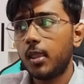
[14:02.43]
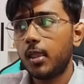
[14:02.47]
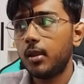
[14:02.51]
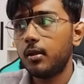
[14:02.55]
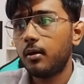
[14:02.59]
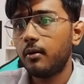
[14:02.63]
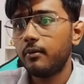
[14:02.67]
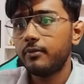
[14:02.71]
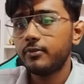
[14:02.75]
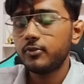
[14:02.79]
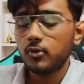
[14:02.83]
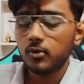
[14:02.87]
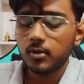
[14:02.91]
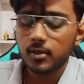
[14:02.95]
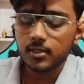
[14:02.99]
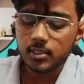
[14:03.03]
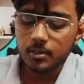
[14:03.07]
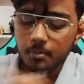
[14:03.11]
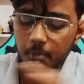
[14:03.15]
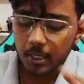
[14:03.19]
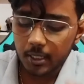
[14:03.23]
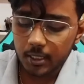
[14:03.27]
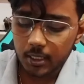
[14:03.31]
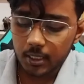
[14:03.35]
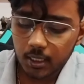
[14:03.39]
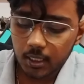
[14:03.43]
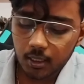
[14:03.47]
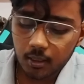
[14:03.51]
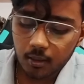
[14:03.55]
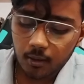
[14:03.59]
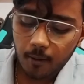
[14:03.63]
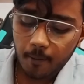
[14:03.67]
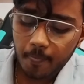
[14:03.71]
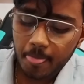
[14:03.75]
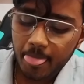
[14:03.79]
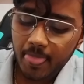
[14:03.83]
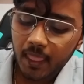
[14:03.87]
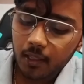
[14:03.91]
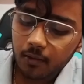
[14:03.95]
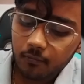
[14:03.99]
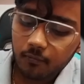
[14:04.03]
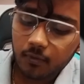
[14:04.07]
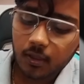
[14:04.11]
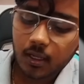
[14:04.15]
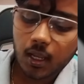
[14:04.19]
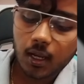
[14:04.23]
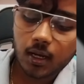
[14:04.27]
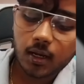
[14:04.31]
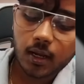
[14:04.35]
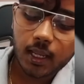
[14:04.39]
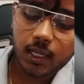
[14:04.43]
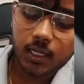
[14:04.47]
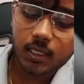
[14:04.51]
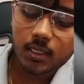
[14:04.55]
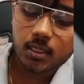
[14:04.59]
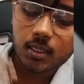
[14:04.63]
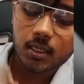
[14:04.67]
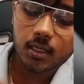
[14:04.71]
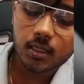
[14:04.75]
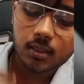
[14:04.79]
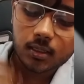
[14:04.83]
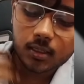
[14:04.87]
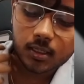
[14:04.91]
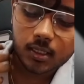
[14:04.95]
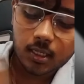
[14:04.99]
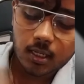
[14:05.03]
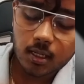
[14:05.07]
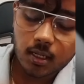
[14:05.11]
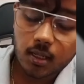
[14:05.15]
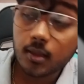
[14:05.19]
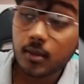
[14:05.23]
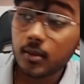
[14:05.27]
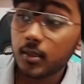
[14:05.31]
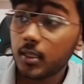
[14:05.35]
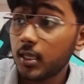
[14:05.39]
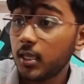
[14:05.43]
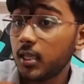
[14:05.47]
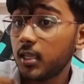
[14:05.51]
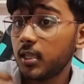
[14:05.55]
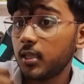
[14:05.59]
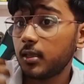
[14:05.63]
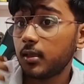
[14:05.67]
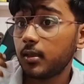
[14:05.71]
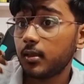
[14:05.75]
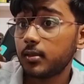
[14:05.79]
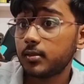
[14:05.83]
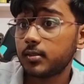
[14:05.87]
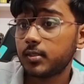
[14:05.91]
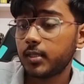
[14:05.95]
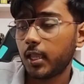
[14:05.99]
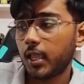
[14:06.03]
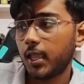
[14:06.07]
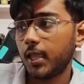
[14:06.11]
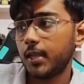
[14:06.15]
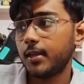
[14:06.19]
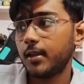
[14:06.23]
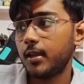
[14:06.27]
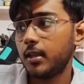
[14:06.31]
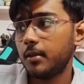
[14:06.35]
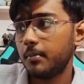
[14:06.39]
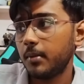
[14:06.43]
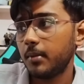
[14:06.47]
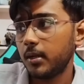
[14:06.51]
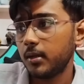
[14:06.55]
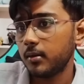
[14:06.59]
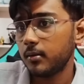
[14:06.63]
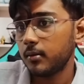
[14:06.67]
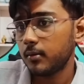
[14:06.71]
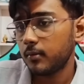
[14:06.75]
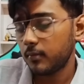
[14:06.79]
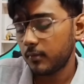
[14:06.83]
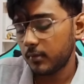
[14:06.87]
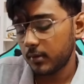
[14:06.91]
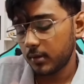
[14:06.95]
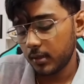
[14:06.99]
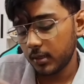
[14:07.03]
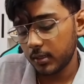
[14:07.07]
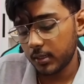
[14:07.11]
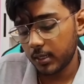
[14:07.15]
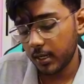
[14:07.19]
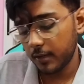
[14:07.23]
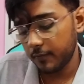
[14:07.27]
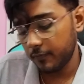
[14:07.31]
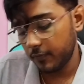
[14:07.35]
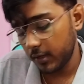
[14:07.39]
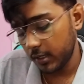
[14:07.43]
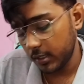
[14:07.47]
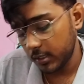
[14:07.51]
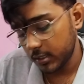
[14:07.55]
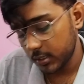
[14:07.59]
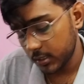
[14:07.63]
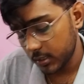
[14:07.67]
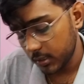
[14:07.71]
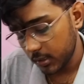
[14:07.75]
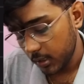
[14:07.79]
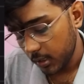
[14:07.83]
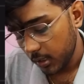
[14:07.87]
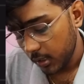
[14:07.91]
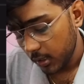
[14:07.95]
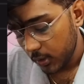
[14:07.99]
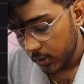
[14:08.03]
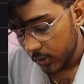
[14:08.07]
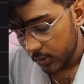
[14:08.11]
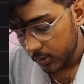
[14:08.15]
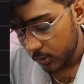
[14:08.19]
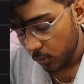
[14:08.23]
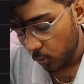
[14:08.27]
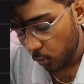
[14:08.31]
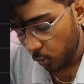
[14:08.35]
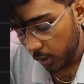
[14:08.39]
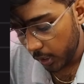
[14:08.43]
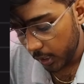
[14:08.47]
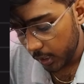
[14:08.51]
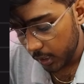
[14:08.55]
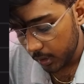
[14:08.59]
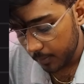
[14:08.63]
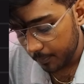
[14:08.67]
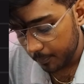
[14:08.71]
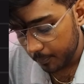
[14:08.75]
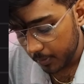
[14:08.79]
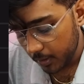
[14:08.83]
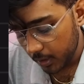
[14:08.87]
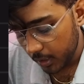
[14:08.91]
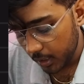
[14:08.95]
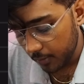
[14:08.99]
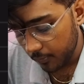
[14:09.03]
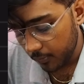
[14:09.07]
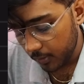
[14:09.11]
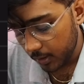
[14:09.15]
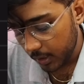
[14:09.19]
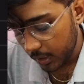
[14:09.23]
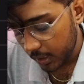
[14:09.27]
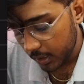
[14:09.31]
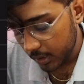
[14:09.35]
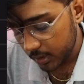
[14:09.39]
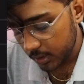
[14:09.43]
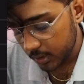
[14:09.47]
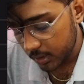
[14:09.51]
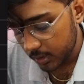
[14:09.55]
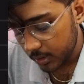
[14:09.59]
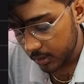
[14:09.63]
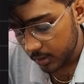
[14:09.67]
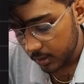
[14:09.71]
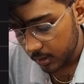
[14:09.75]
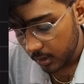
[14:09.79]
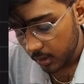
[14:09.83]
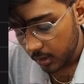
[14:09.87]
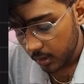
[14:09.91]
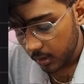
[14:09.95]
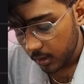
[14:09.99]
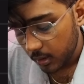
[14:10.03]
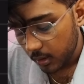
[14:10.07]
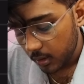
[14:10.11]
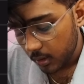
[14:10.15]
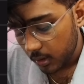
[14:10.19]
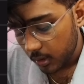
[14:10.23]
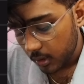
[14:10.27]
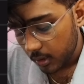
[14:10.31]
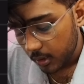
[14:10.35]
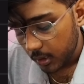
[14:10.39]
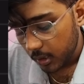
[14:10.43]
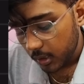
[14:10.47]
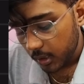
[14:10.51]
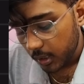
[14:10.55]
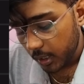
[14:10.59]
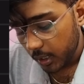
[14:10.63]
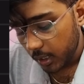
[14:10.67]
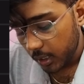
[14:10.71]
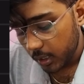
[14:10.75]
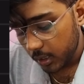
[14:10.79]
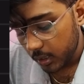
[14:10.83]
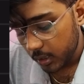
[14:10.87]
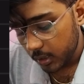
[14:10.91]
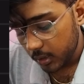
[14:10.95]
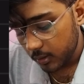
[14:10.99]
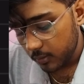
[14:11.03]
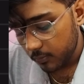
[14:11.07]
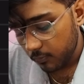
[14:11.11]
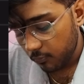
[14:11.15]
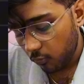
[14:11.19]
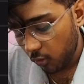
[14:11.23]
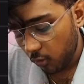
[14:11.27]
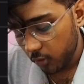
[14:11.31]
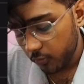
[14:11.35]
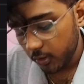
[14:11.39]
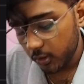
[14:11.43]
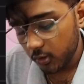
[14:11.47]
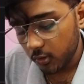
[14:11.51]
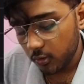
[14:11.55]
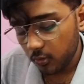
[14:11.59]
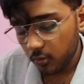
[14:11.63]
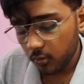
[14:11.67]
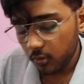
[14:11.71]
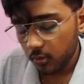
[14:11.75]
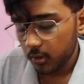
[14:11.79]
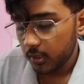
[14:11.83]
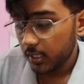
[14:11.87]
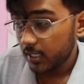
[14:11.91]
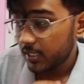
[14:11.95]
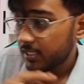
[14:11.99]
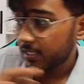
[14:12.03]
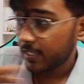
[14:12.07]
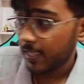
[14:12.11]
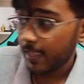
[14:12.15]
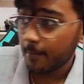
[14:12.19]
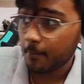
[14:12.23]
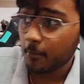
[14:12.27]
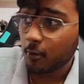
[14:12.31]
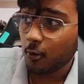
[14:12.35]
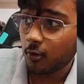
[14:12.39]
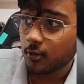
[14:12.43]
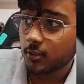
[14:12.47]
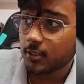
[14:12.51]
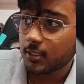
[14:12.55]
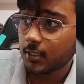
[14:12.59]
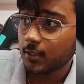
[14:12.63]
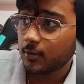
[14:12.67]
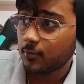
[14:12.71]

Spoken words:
half. So it's better we can iterate till the second element it get finished. So while previous, and what we do, the same logic